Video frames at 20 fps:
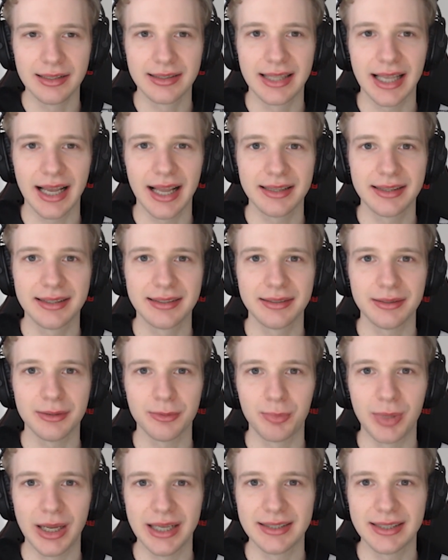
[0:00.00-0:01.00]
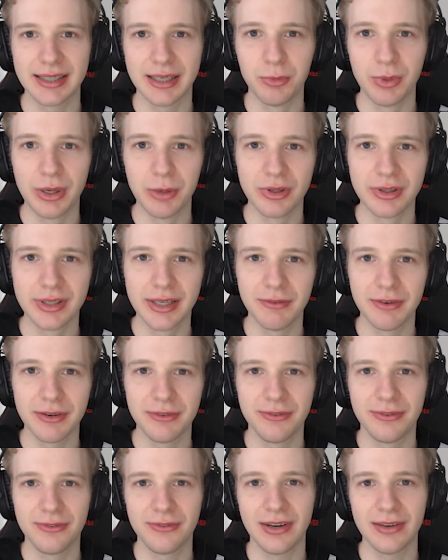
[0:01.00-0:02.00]
that basically we won't give a
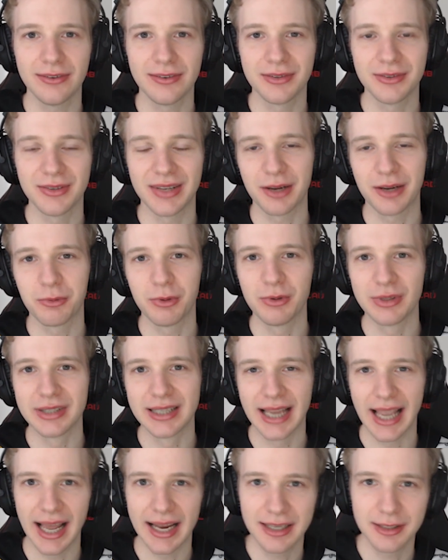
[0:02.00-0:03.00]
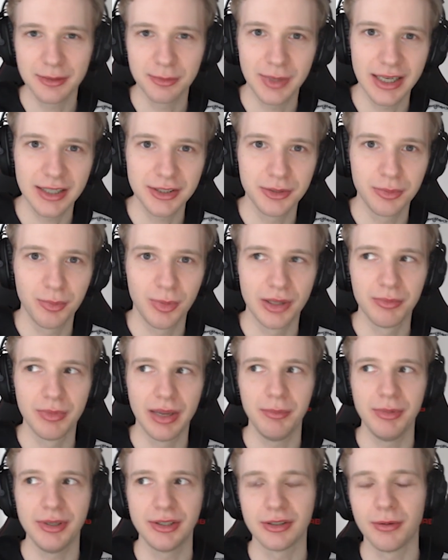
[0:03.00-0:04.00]
fuck, like we won't care as much, but
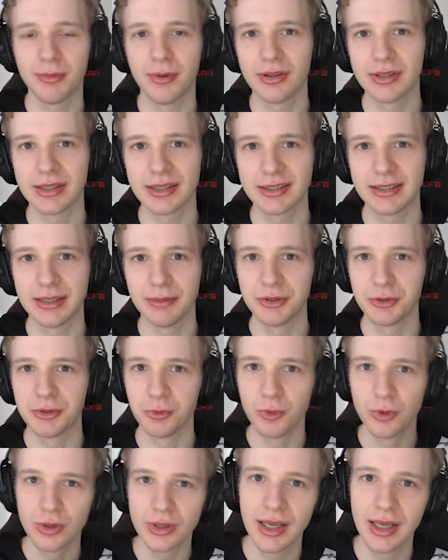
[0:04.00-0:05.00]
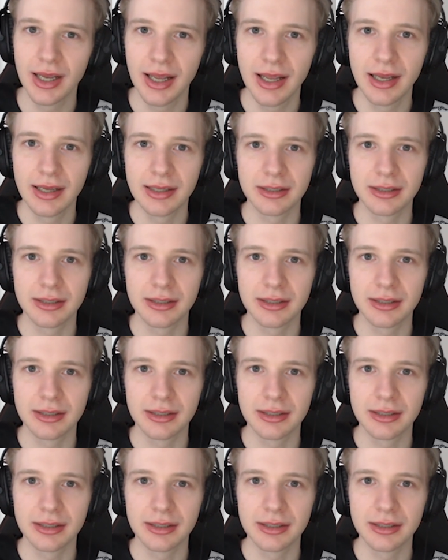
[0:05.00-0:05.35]
maybe mm-hmm. some other teams would.